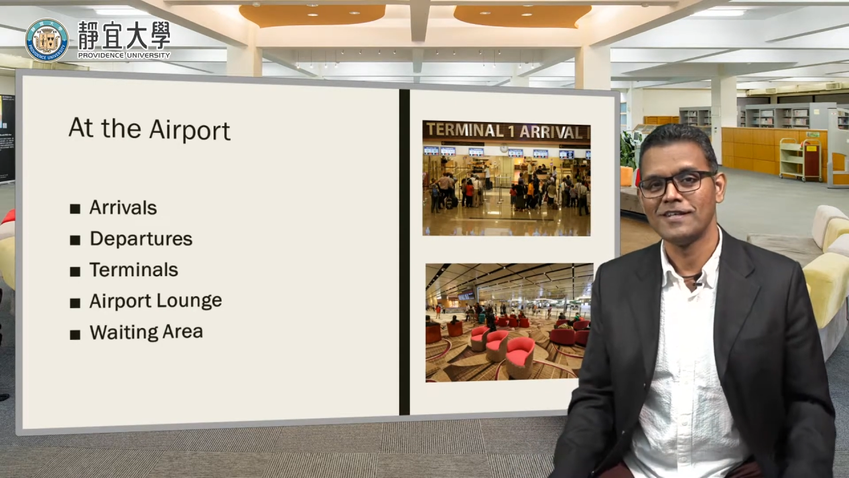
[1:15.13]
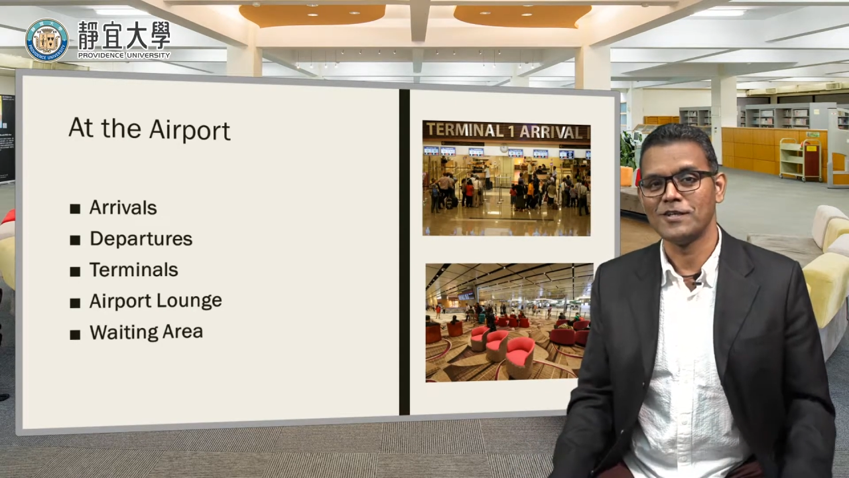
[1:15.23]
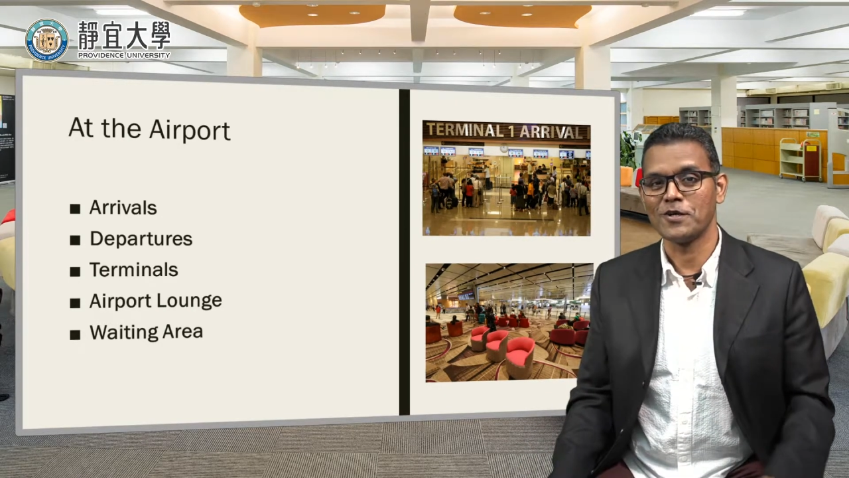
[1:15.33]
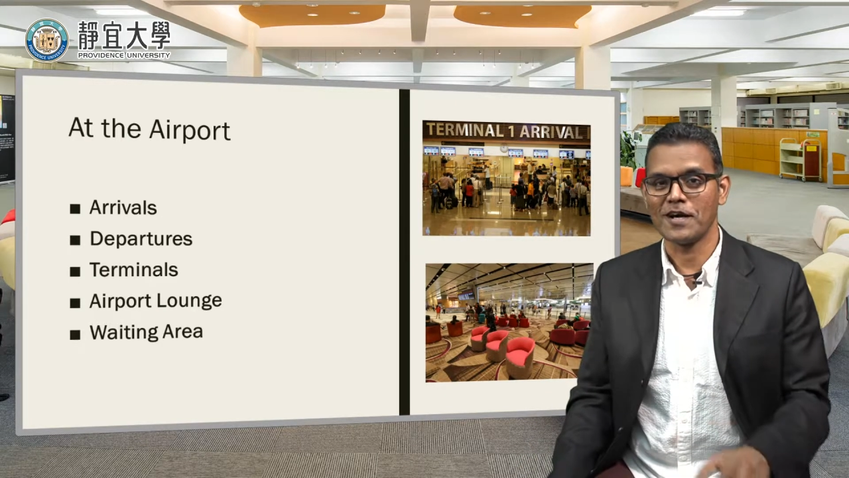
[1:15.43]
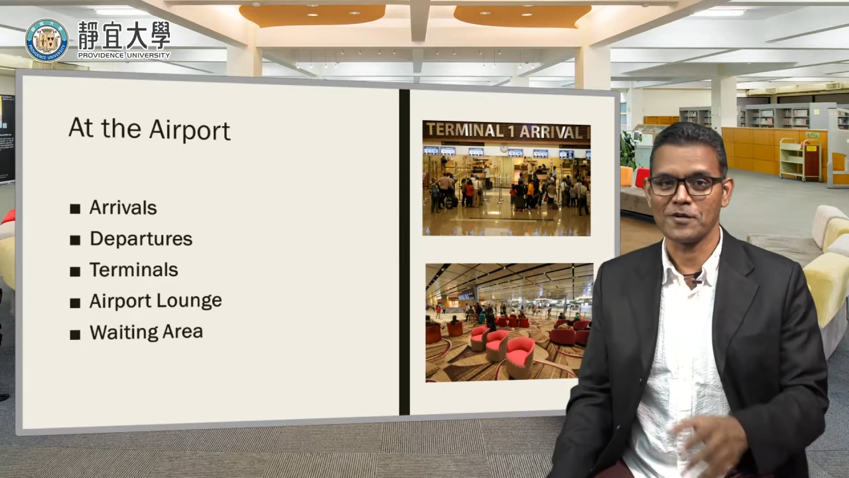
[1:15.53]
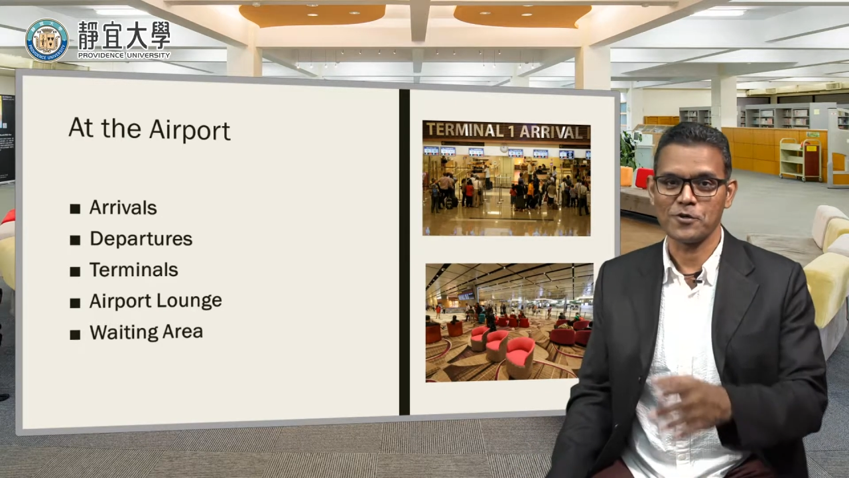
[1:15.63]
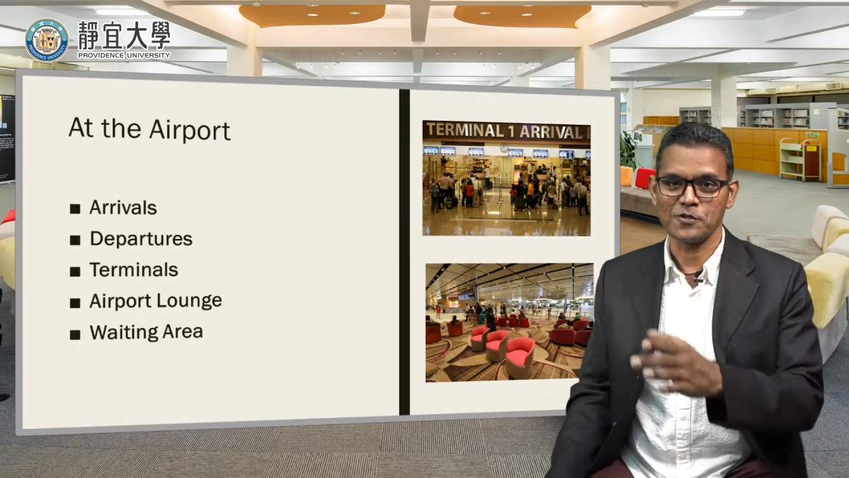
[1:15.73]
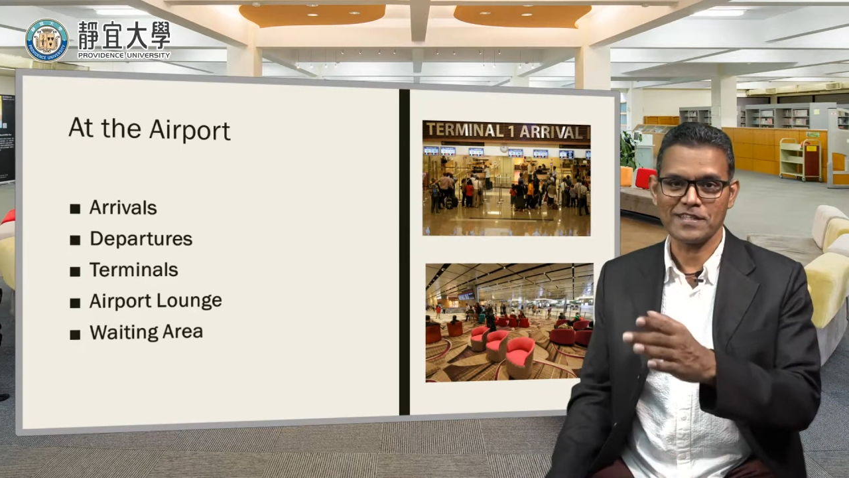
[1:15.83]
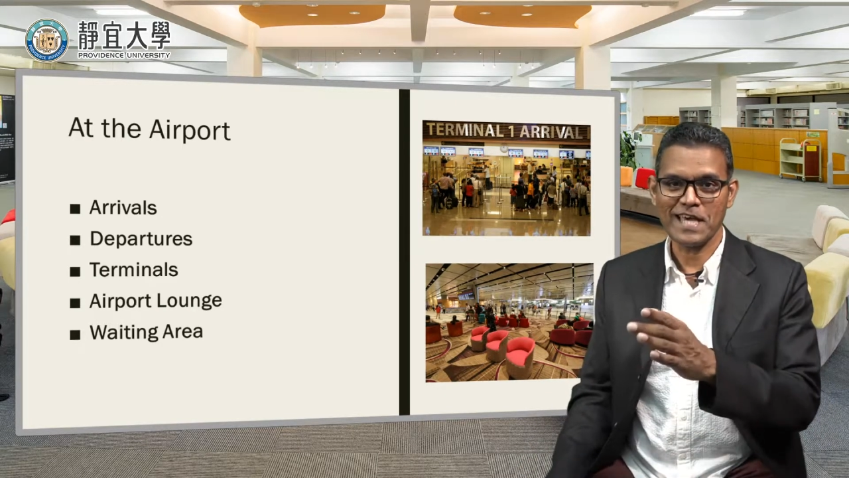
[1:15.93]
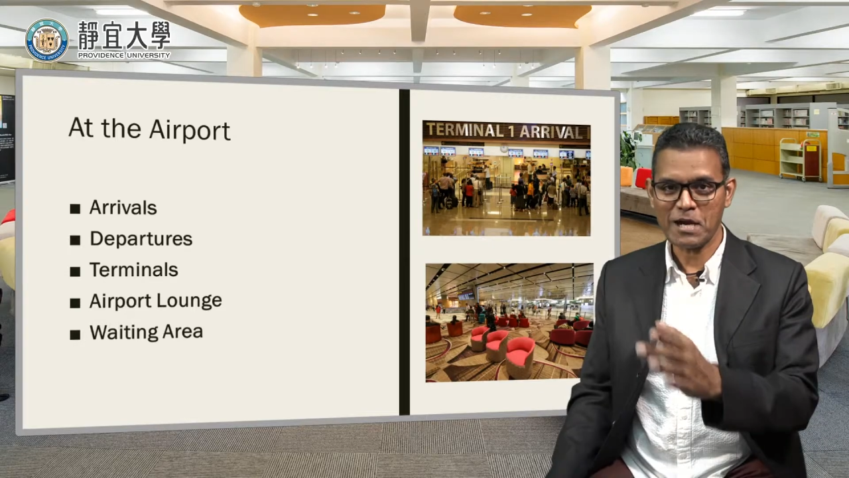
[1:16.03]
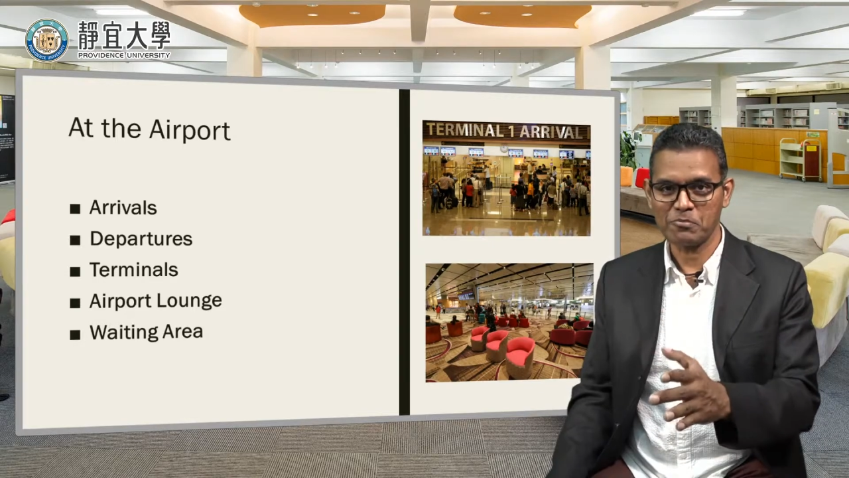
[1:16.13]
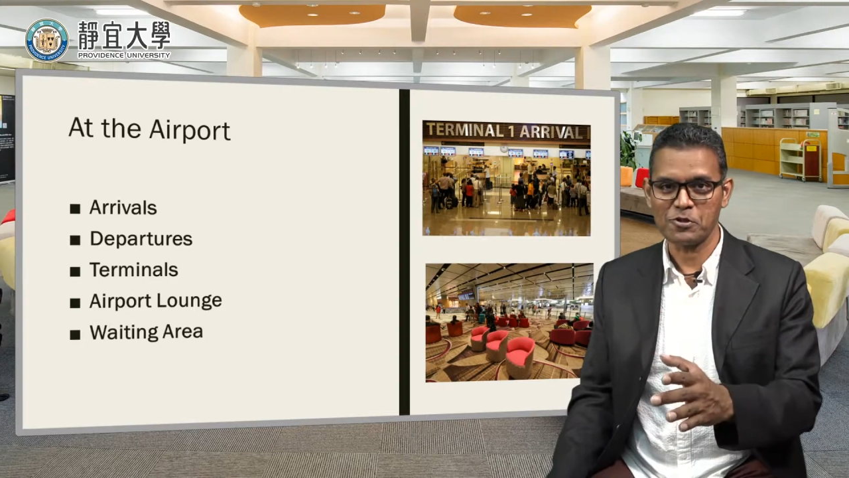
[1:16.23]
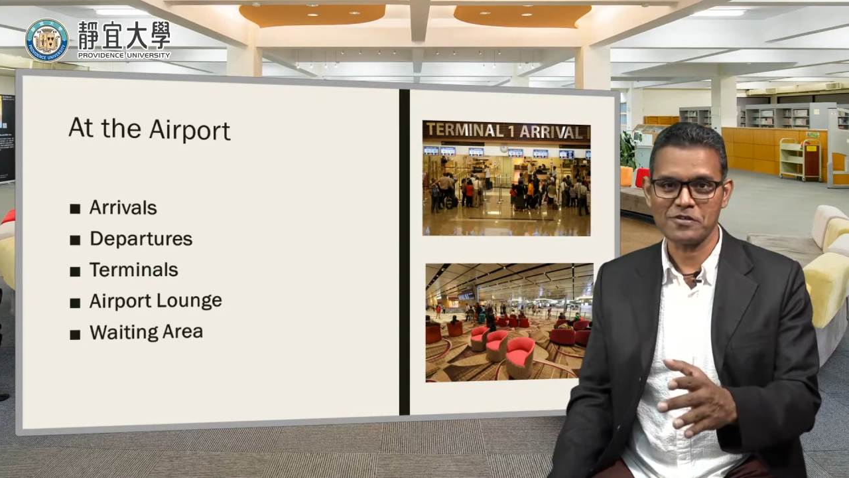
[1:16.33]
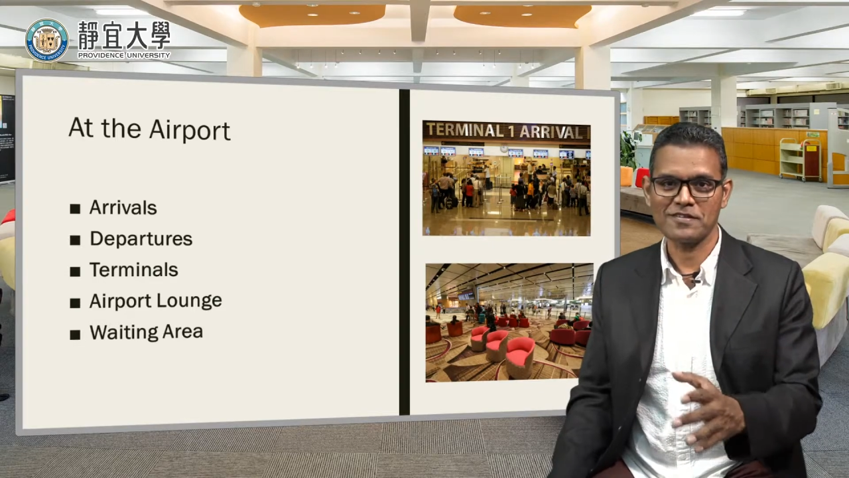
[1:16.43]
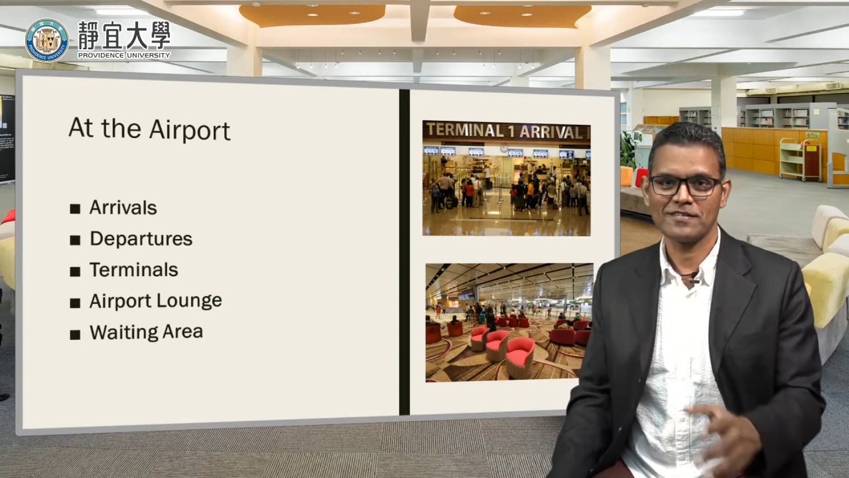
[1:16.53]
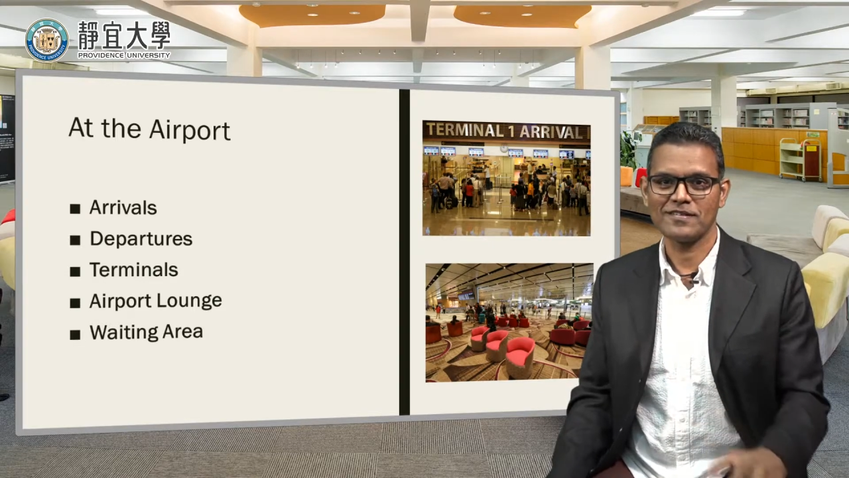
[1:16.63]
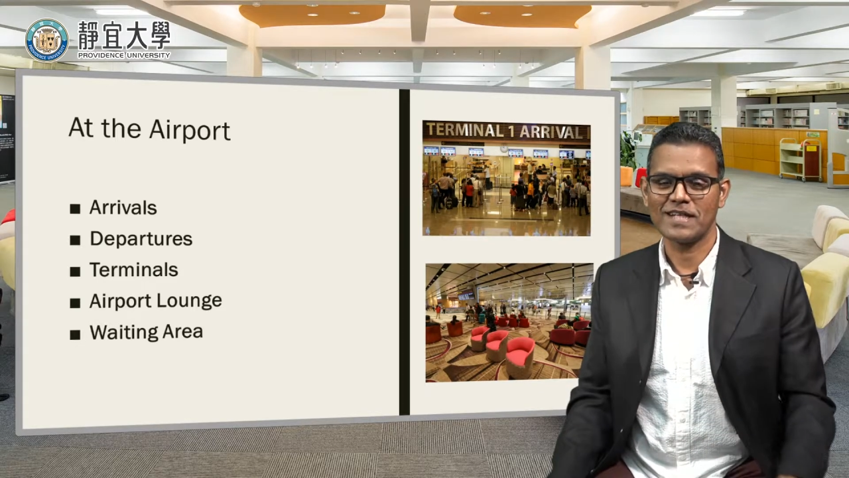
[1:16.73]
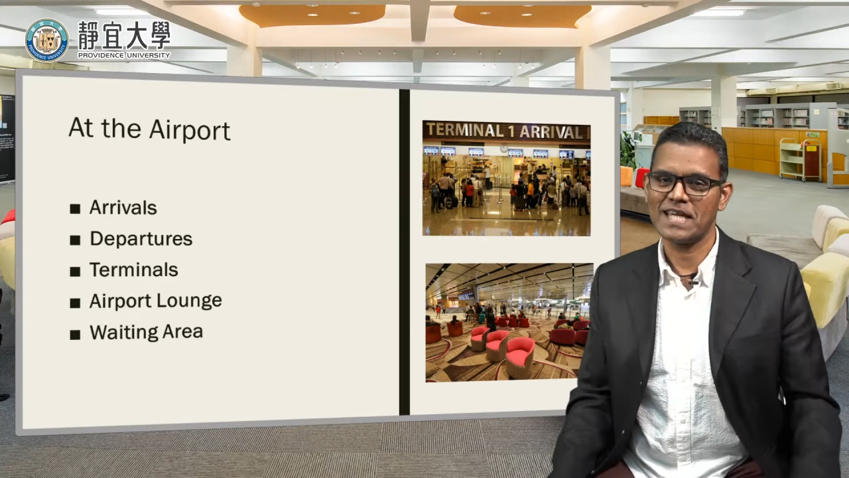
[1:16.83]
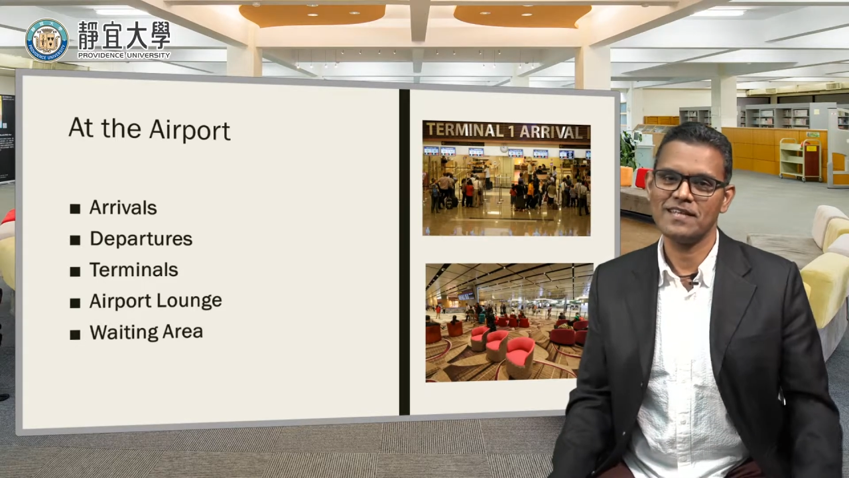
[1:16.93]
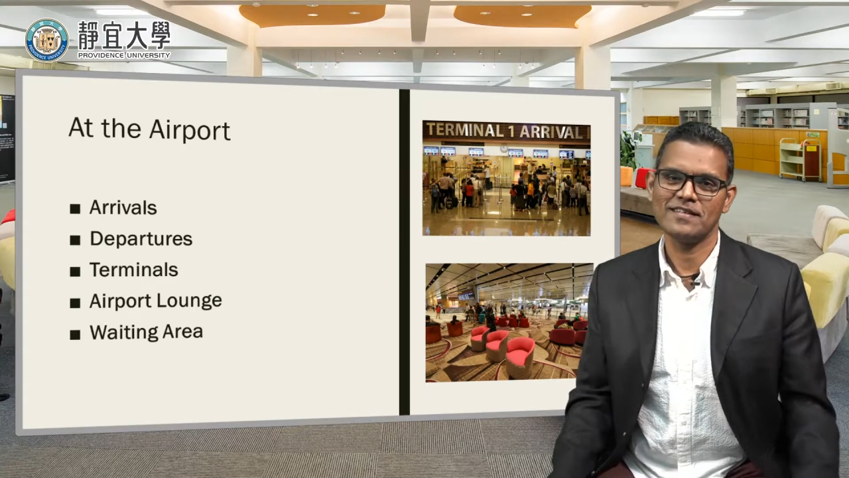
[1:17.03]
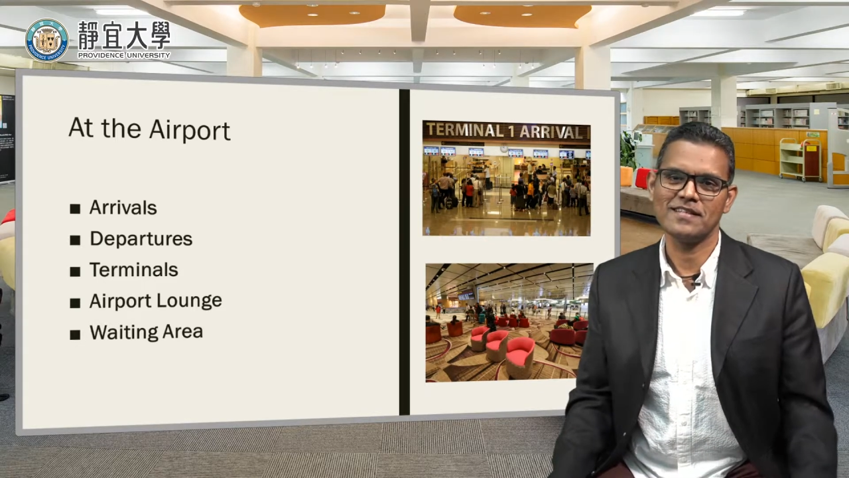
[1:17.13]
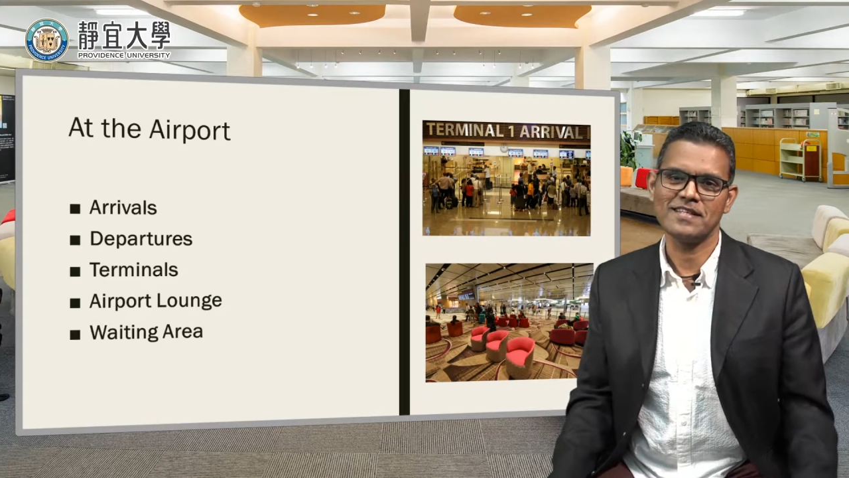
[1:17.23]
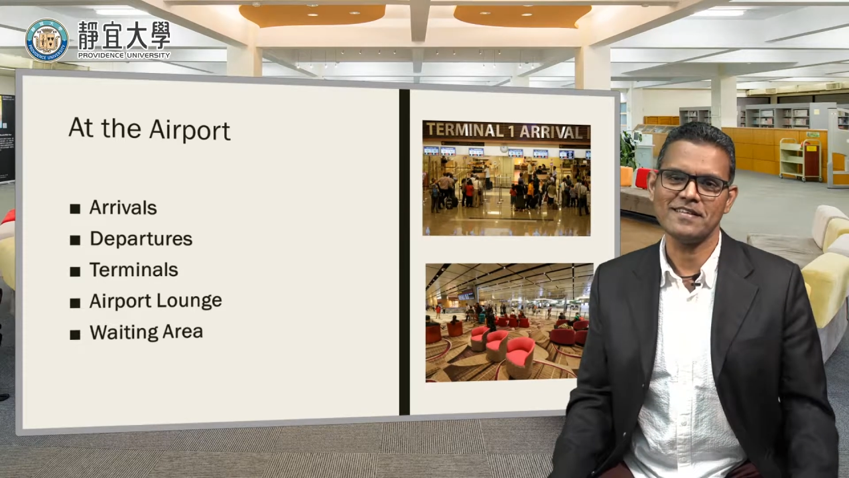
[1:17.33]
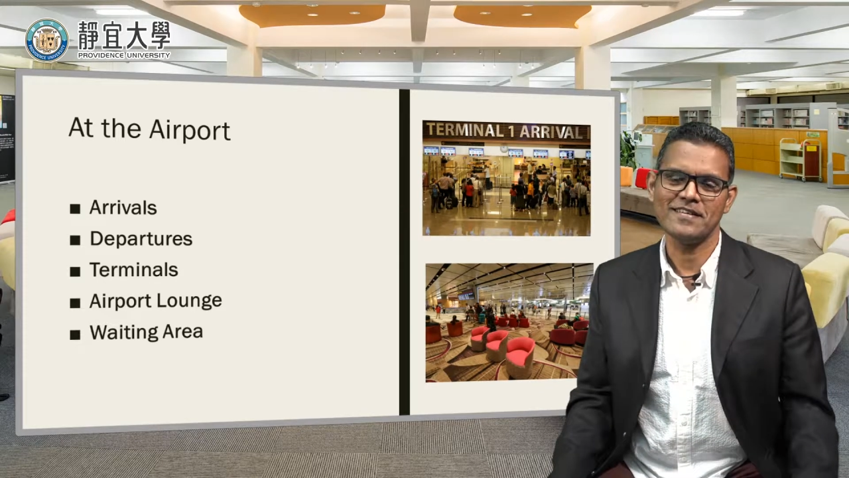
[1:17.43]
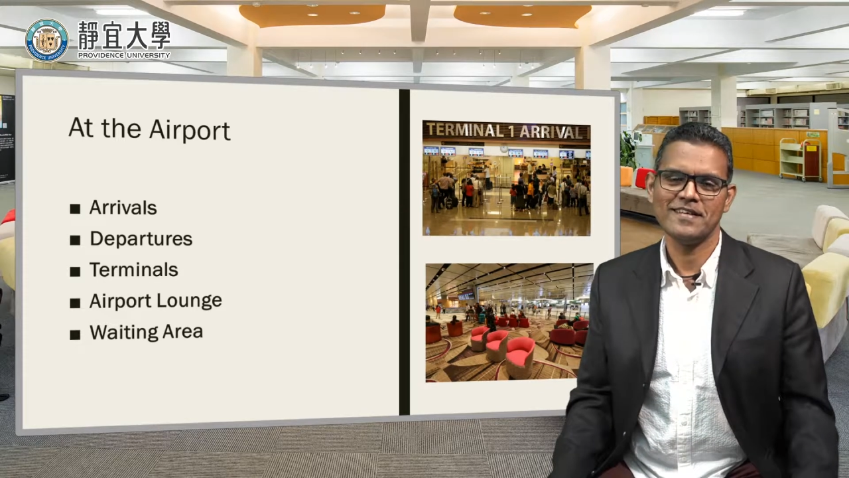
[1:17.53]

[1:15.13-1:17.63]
you got to go to the airport, right? Yeah.